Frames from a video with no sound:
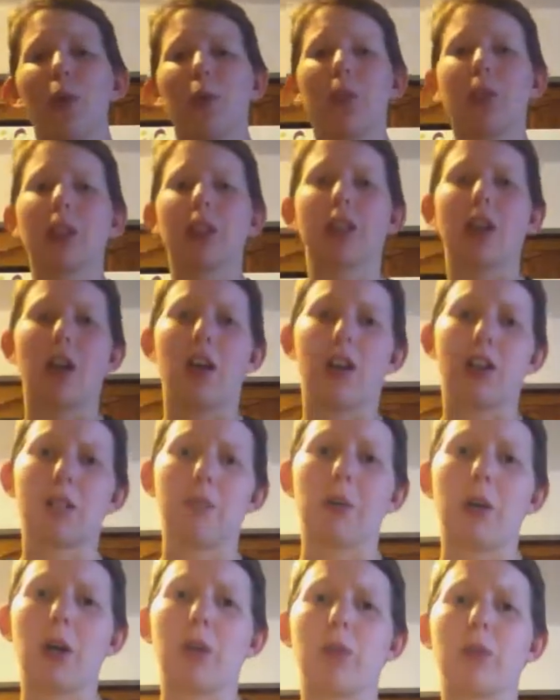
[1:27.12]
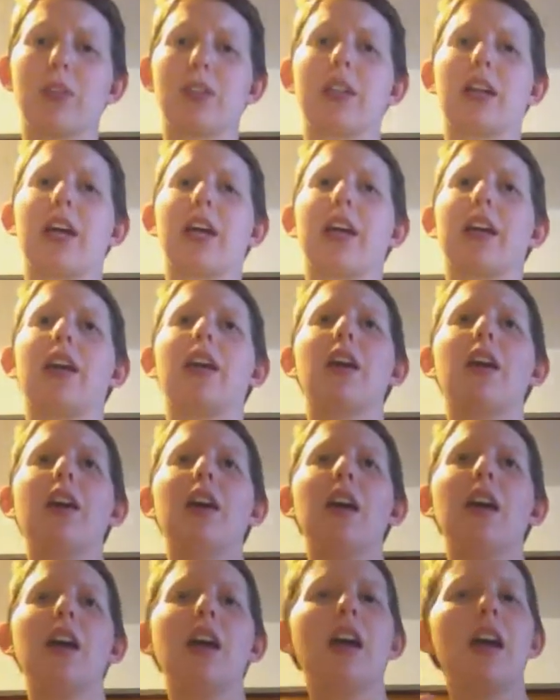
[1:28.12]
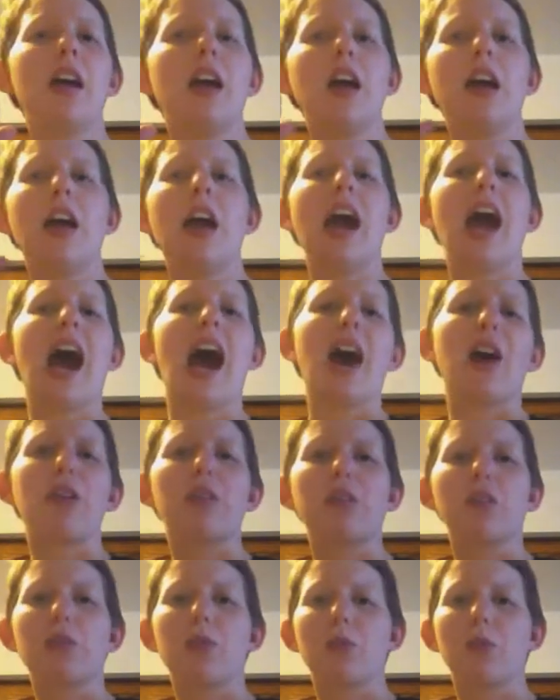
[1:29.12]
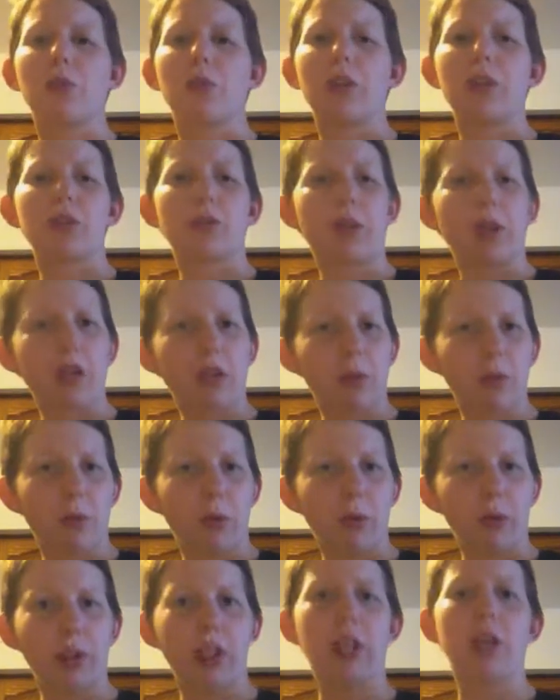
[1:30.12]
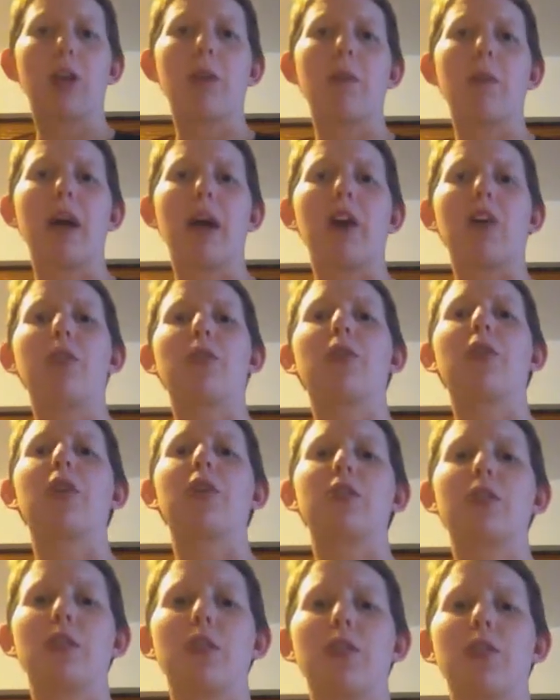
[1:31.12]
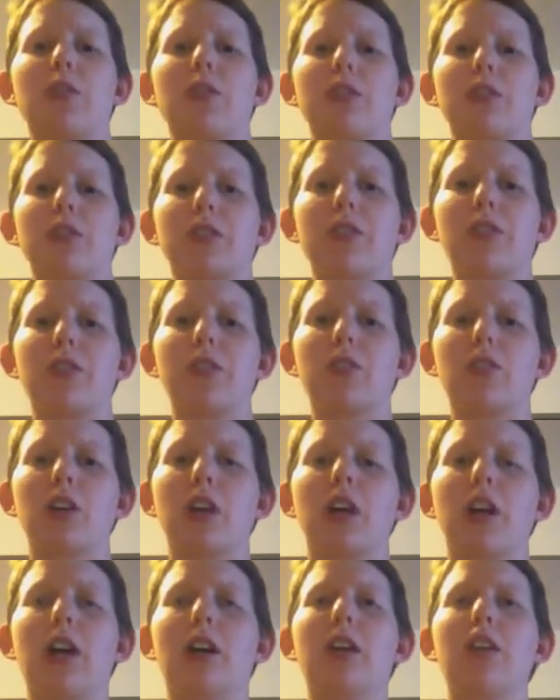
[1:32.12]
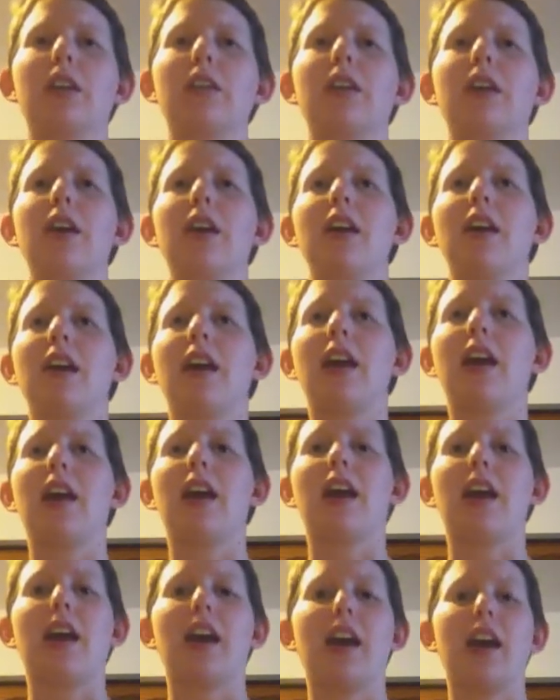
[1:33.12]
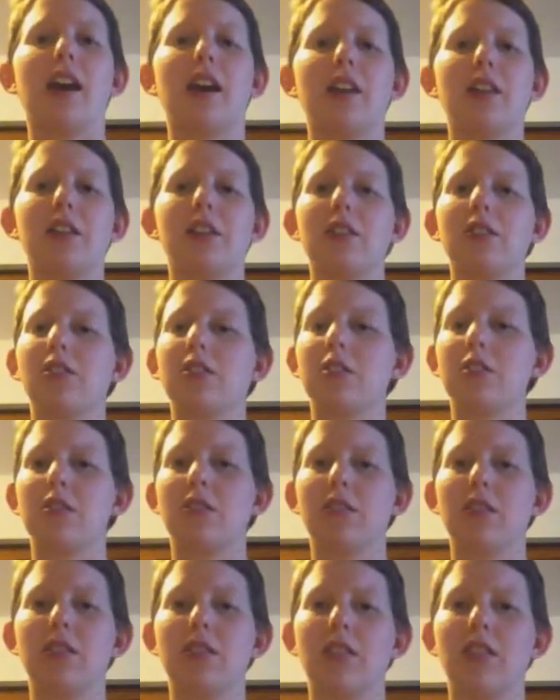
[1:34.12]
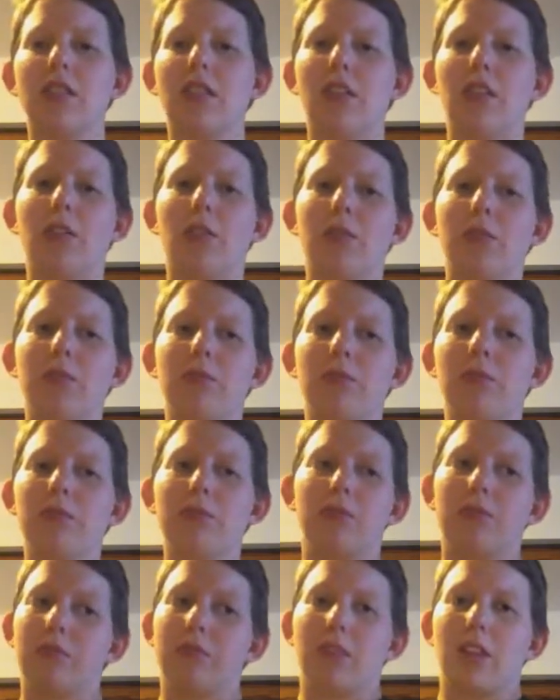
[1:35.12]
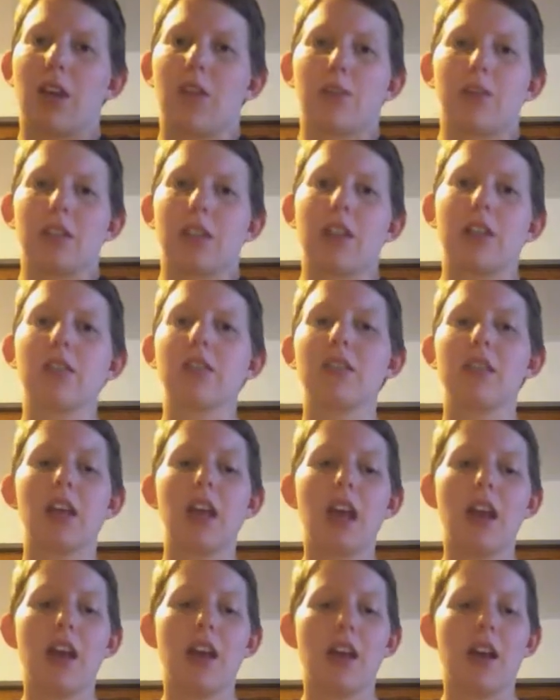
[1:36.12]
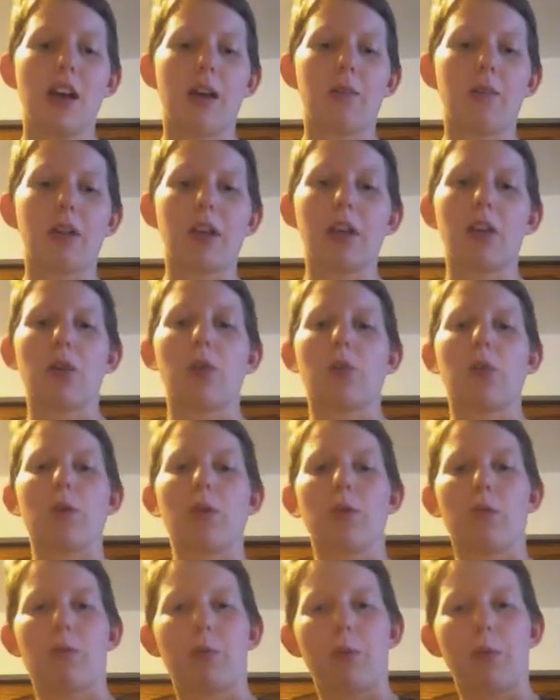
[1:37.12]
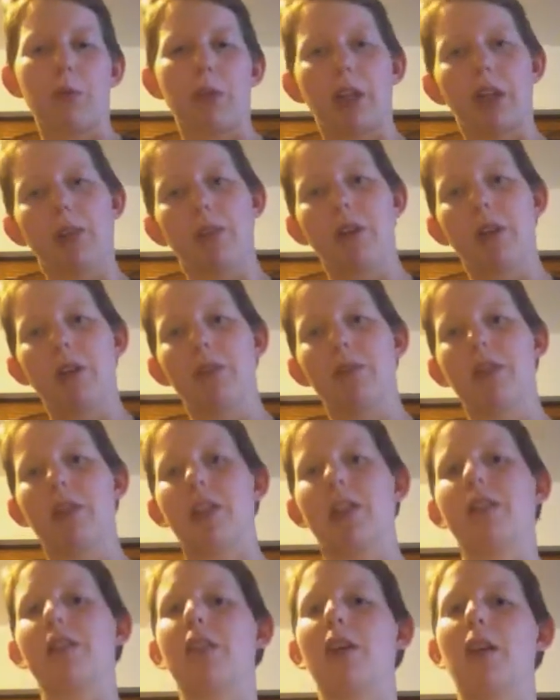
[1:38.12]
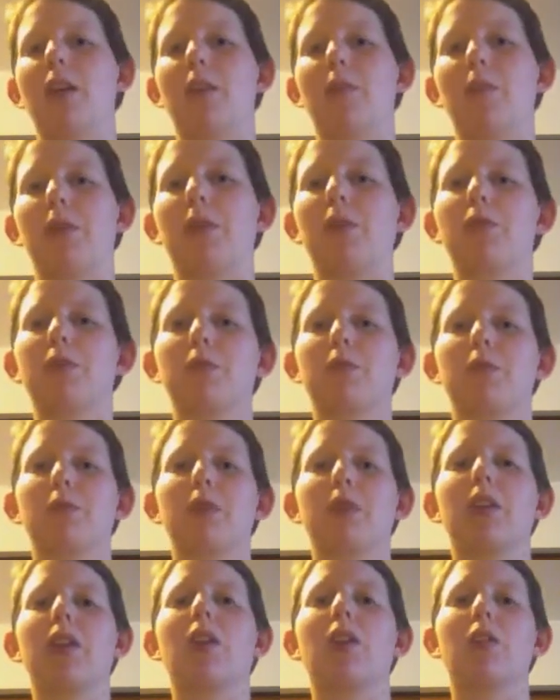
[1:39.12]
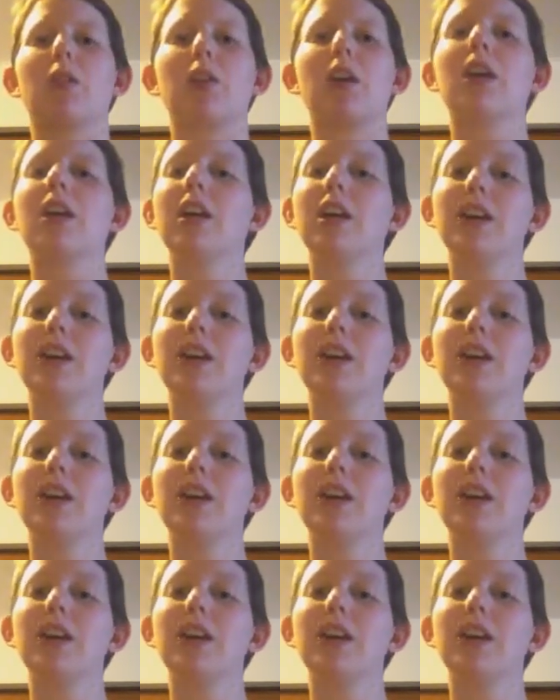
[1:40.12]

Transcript: we really talked about was, like, which way you pull the ear back for adult versus child, and, you know, that was it. I mean, we played around with it some, and it was, you know,